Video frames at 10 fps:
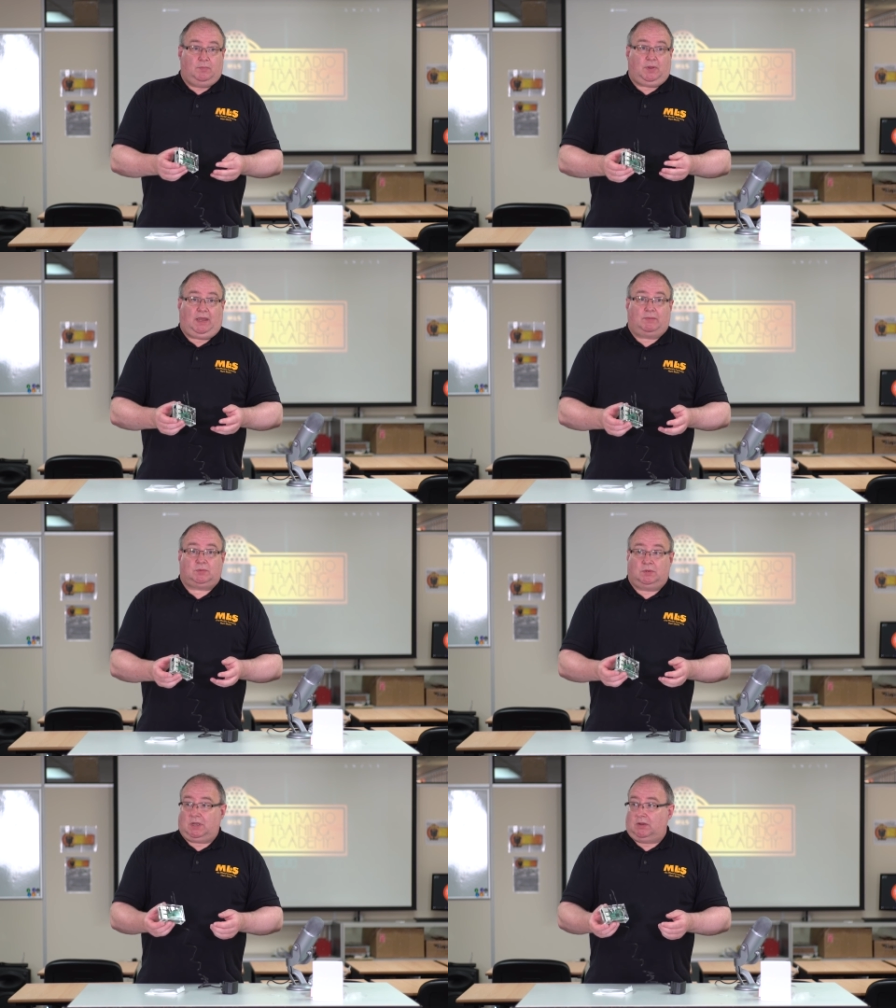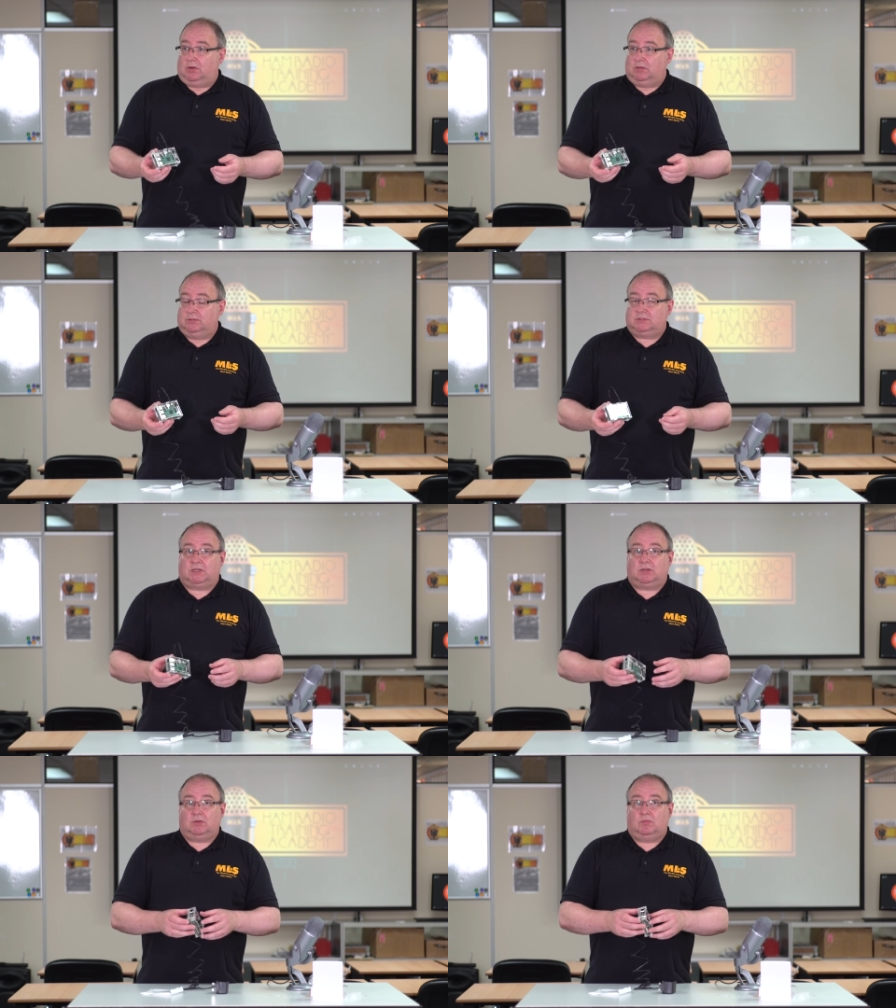perhaps we'll go on
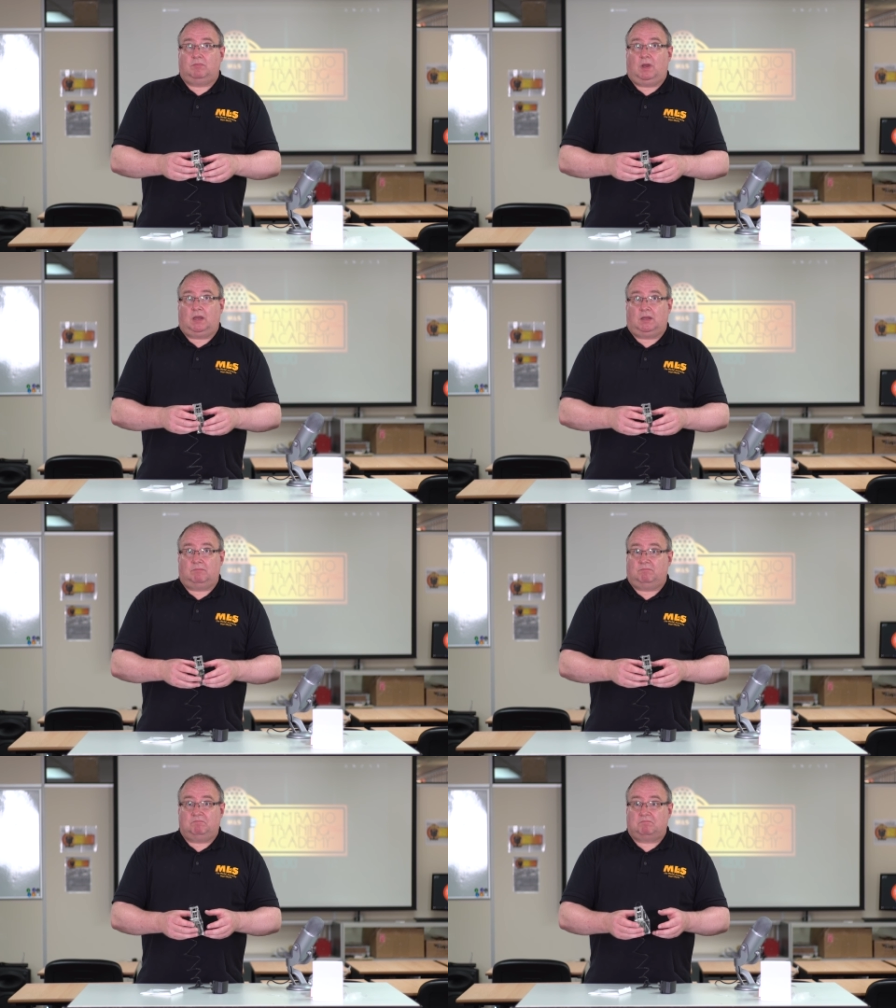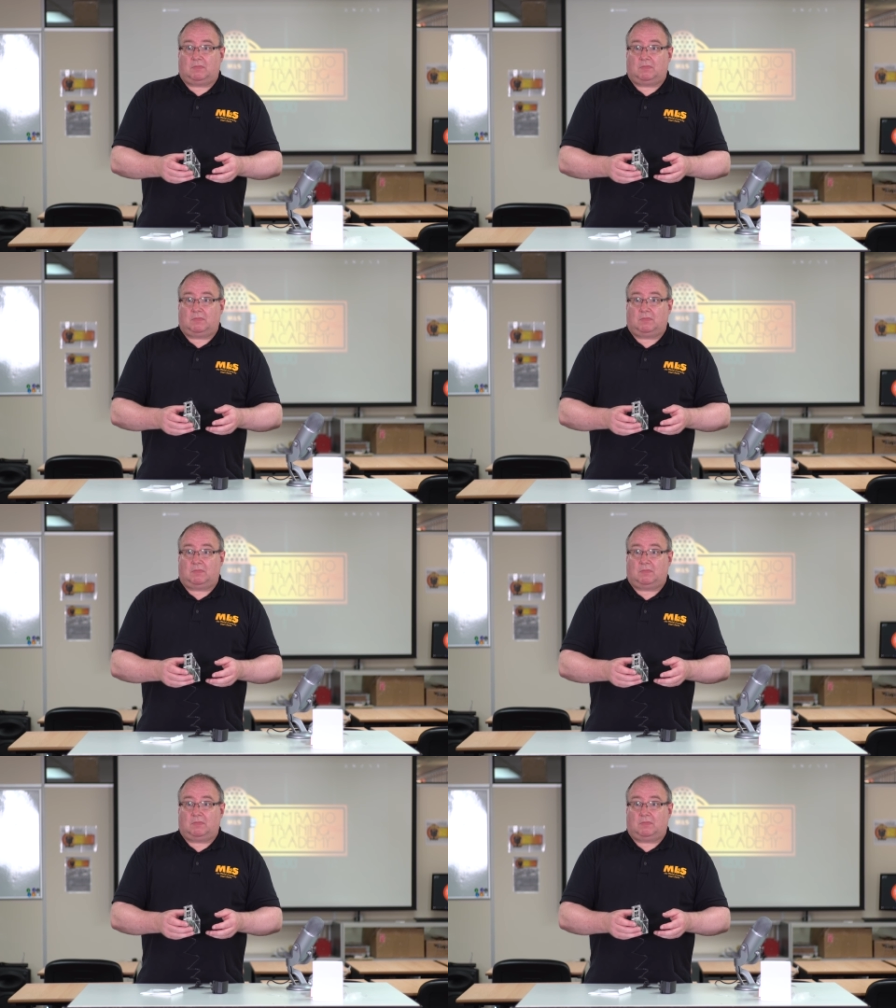to um,